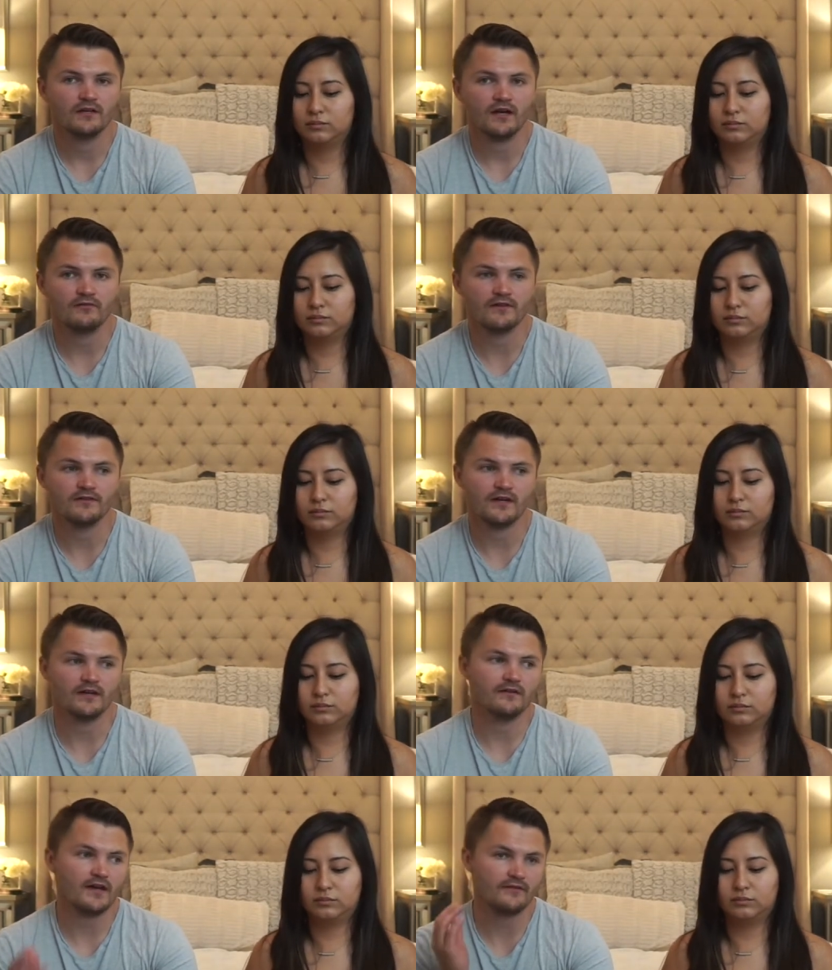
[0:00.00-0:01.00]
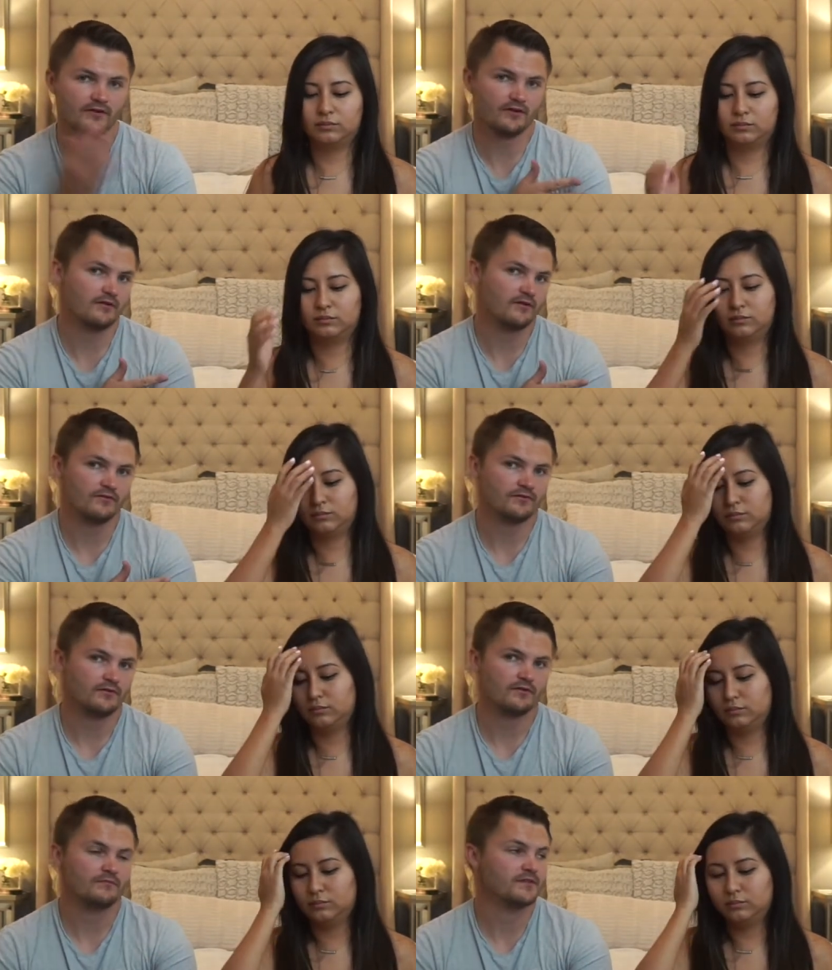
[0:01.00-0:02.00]
Speaker 1: I'd rather not have her go through
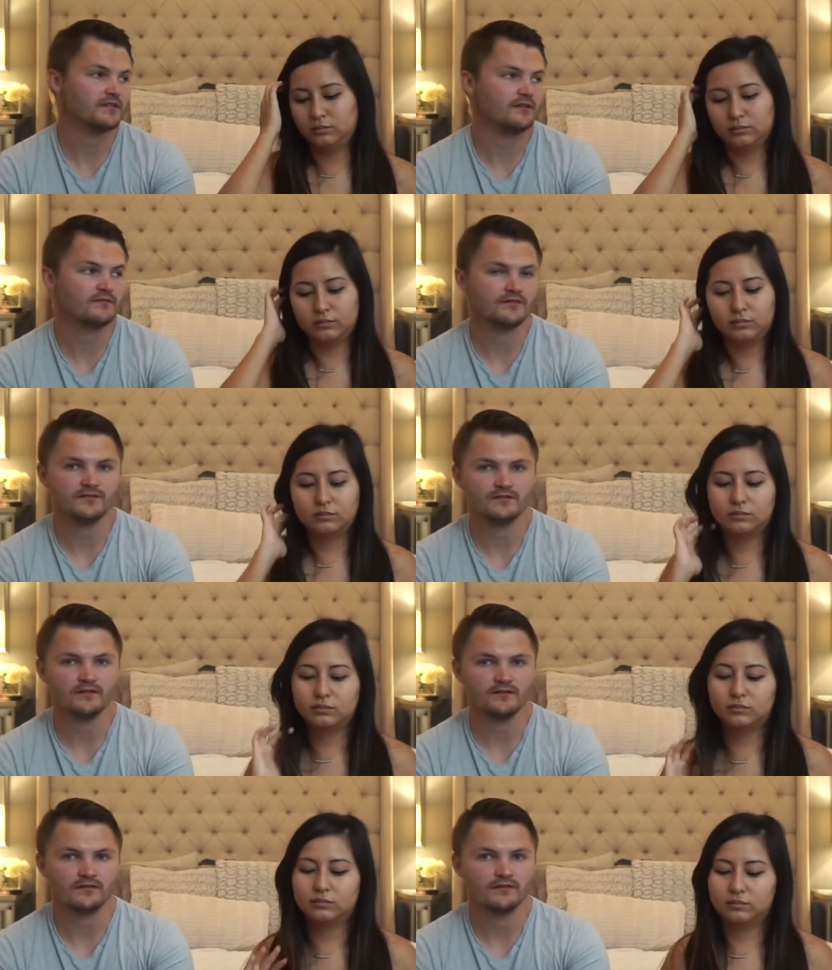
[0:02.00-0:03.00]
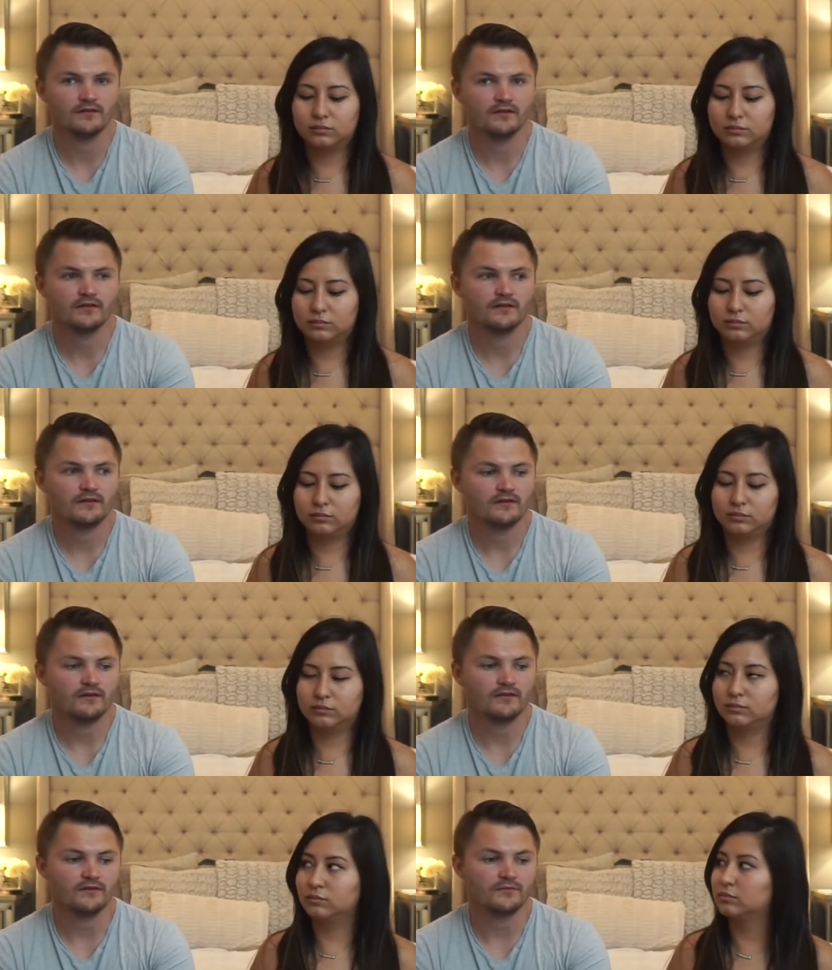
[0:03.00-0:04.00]
all the miscarriages and all the,
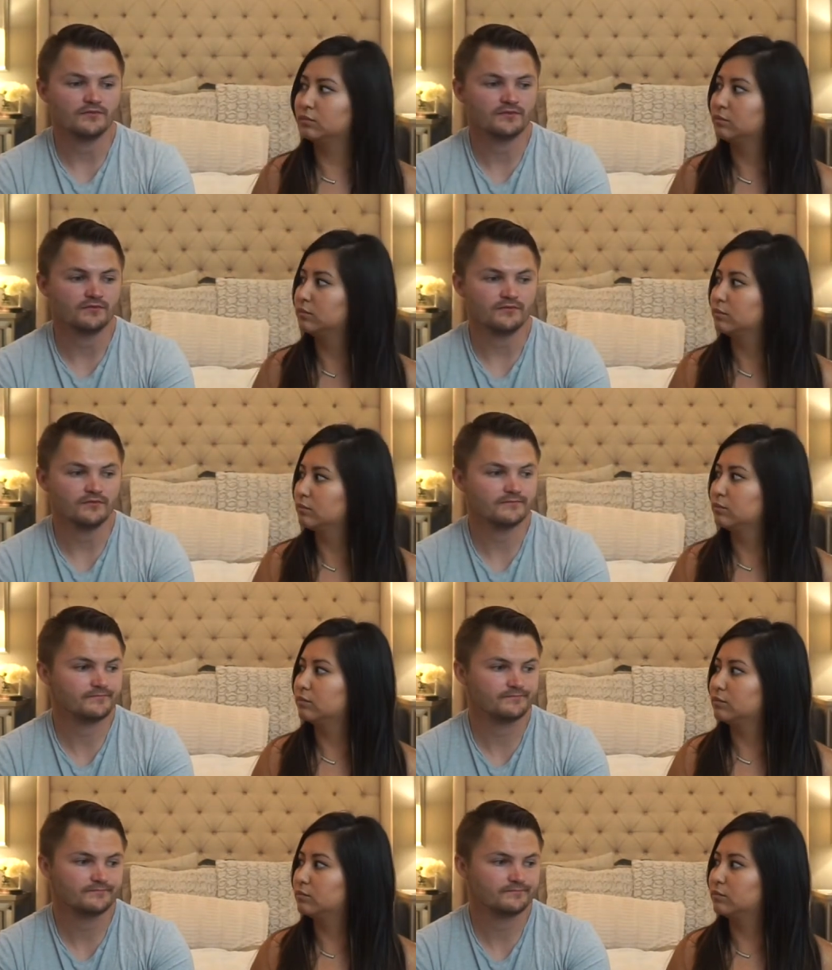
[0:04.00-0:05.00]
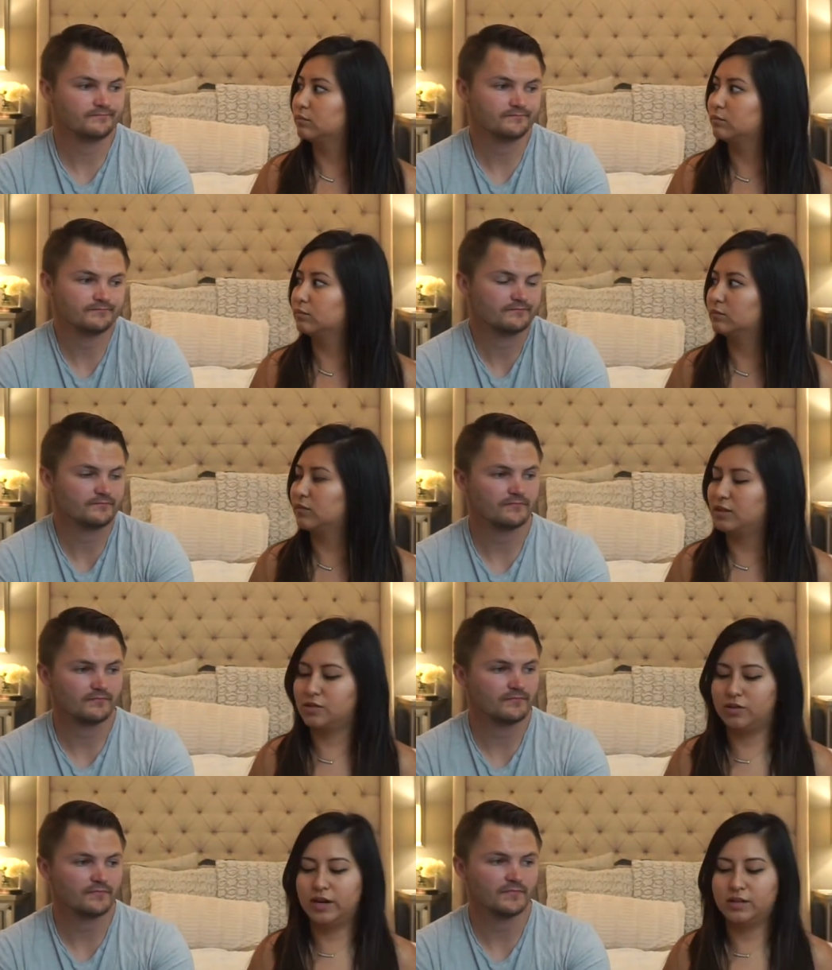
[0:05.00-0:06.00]
all the emotional
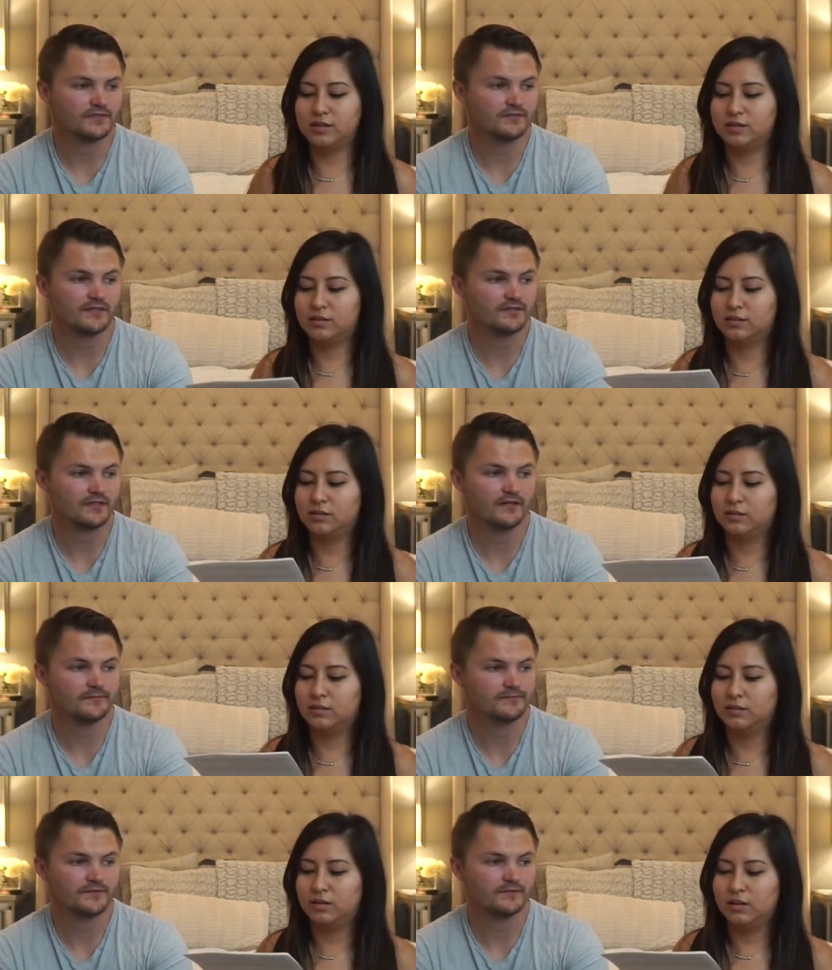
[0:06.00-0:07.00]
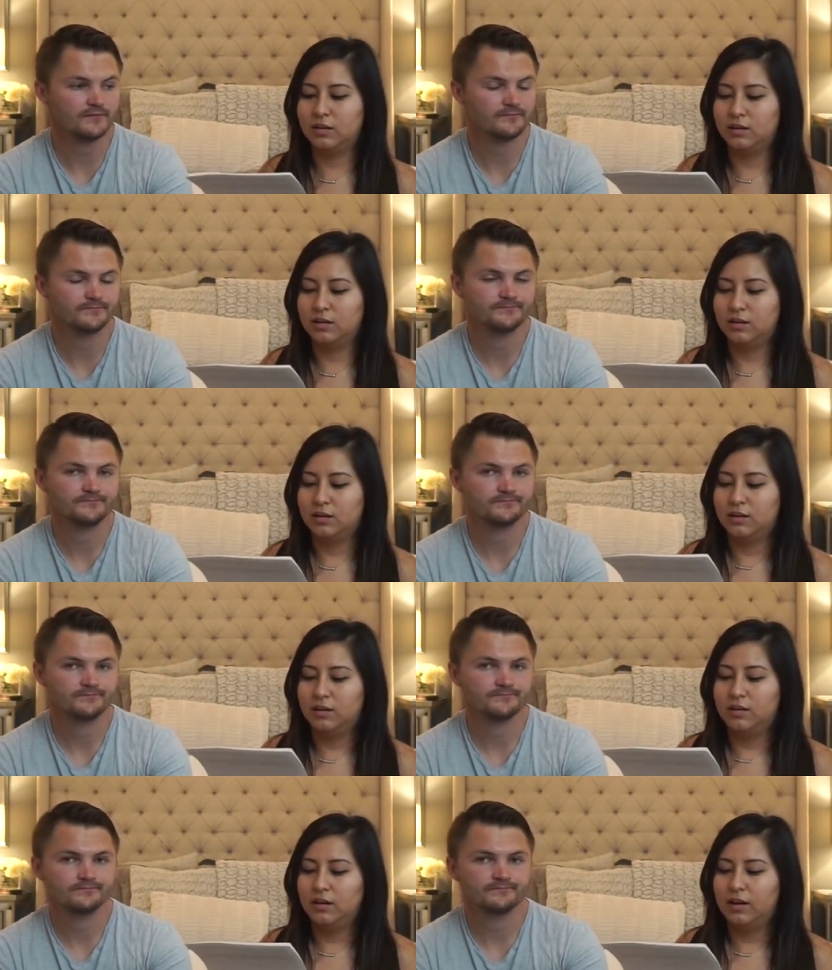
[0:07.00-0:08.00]
Speaker 2: distress. Distress, yeah. So.
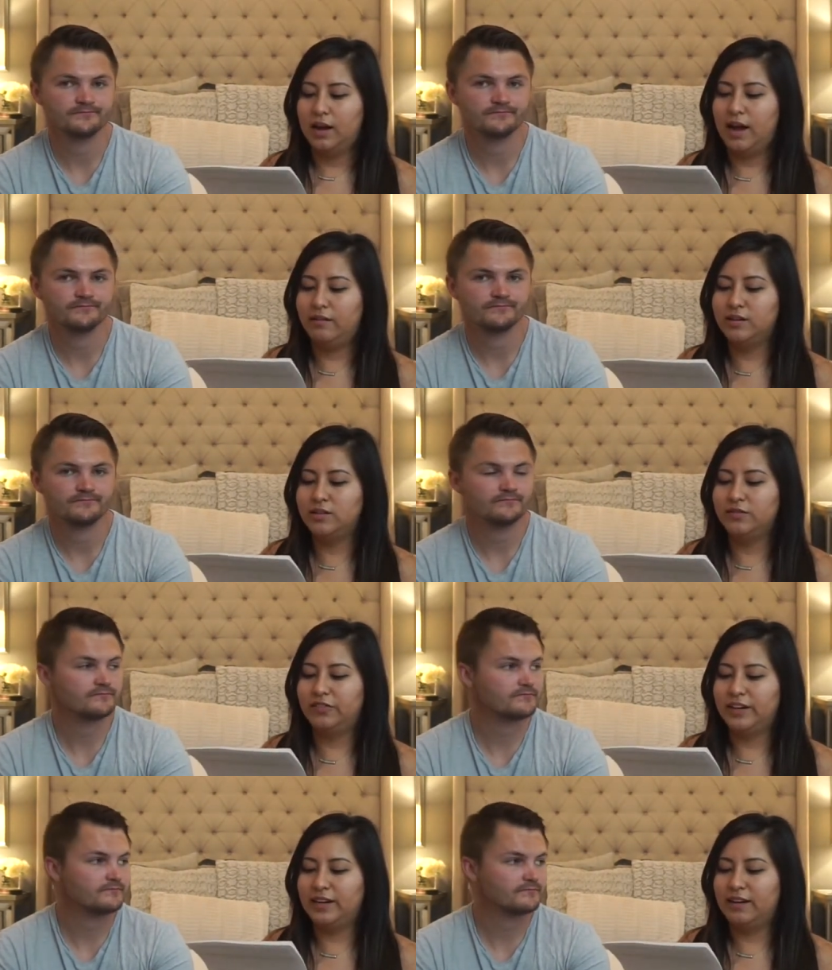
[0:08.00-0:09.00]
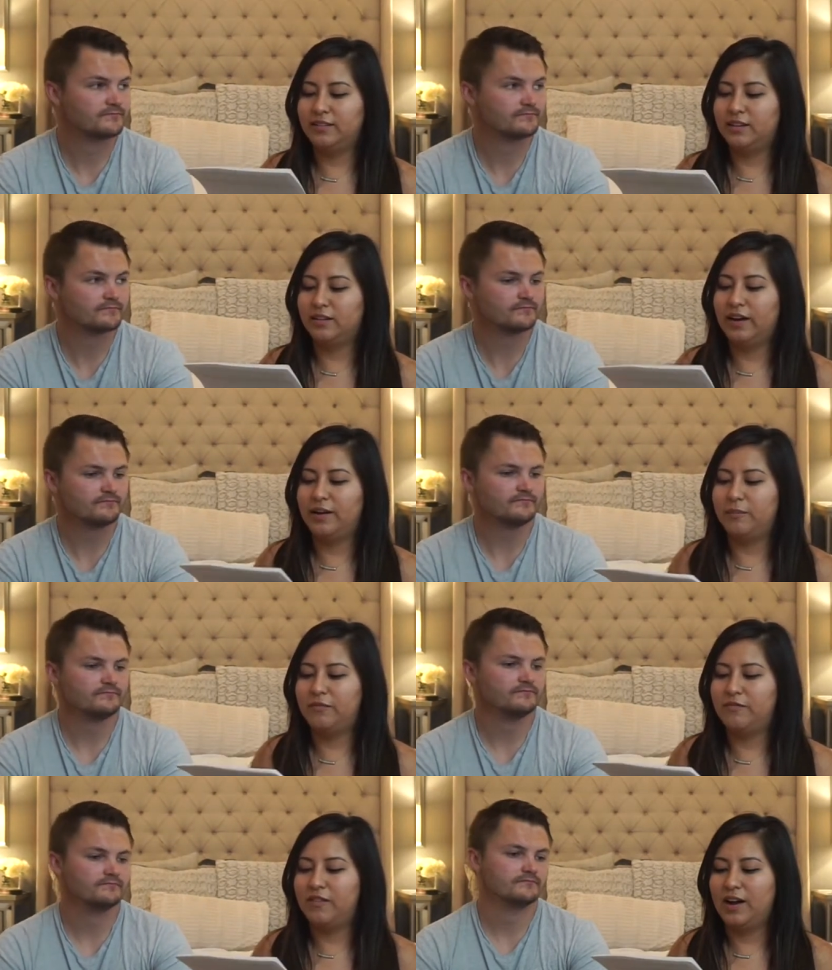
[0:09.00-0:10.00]
How did you find out that your
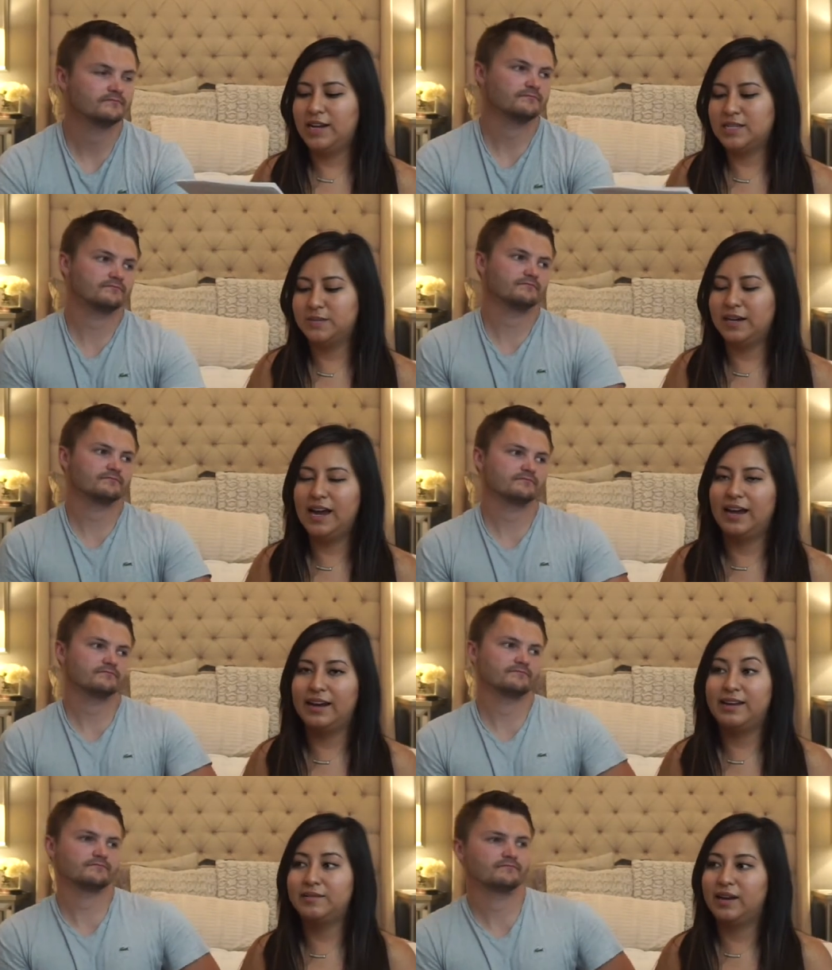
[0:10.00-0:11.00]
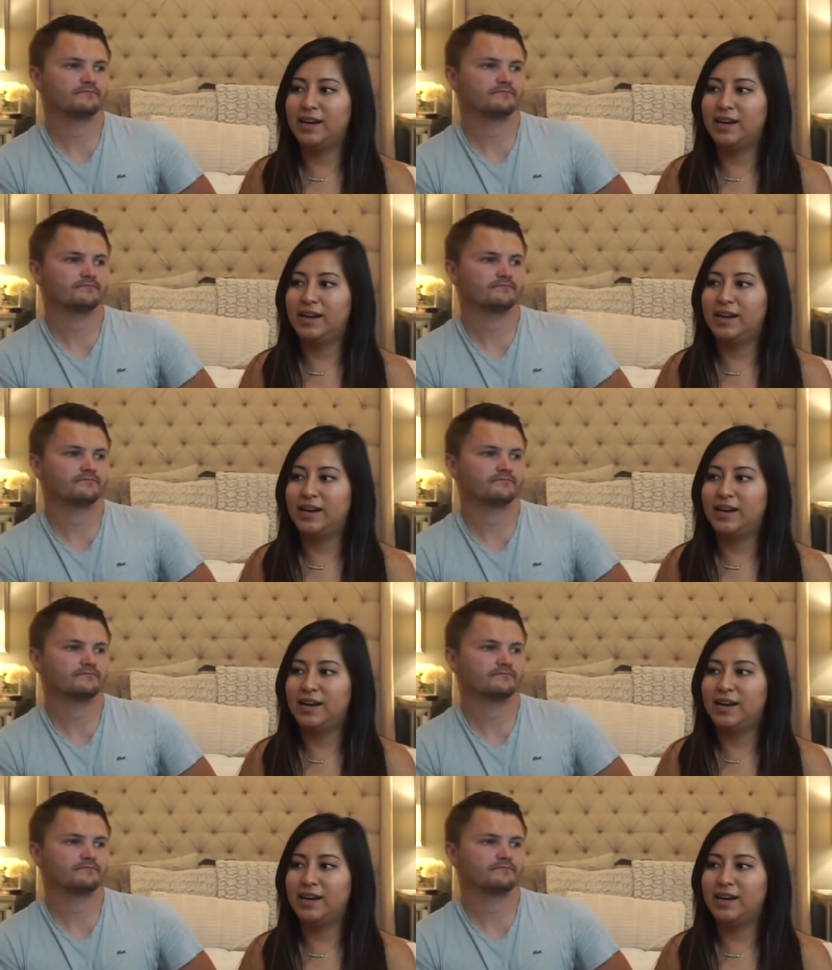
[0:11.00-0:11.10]
husband had a